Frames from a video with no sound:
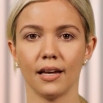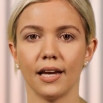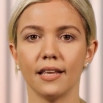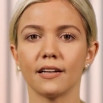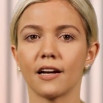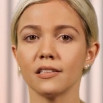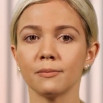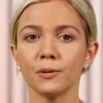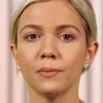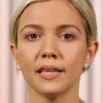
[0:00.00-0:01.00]
In the
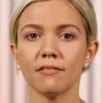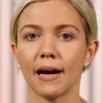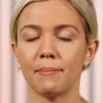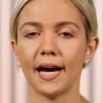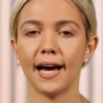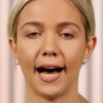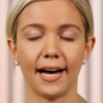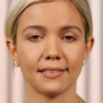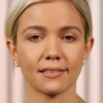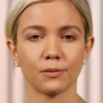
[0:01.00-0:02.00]
Gospel, when the rabbi
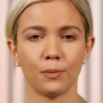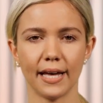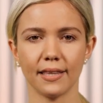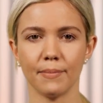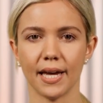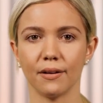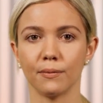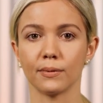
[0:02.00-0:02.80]
asks why the man